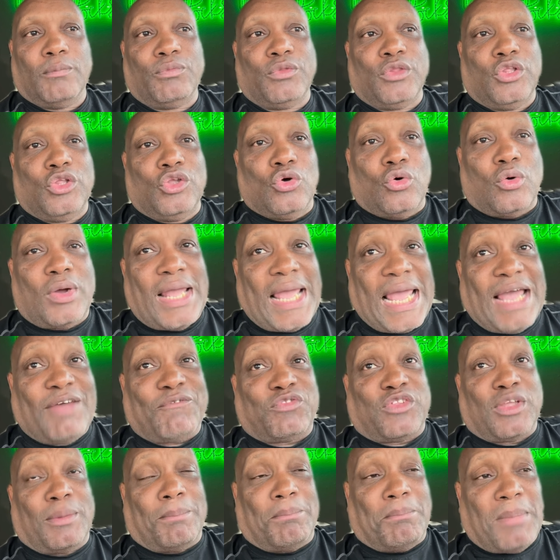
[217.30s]
You have
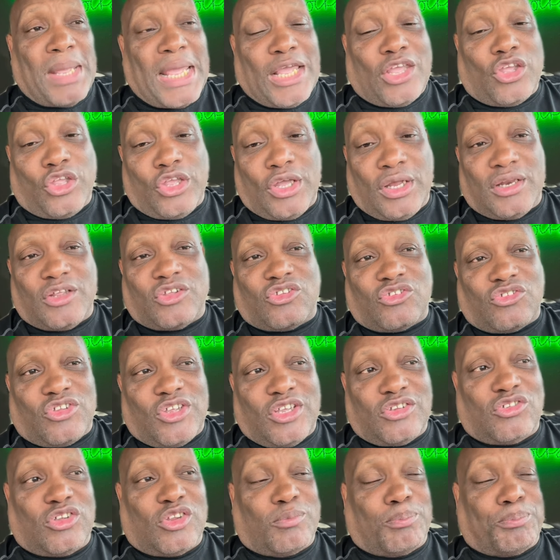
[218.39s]
to make your
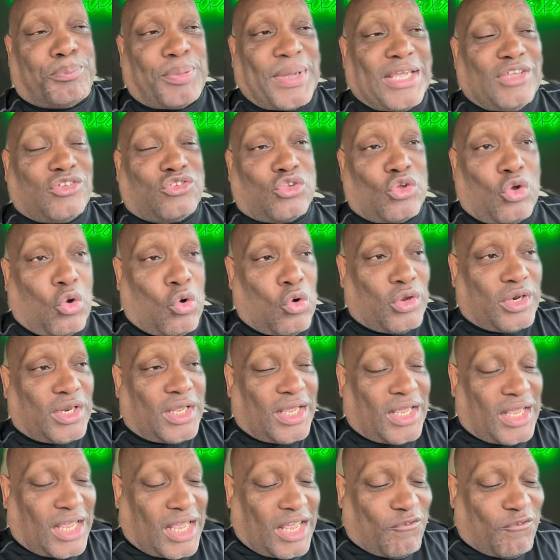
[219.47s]
decision based on the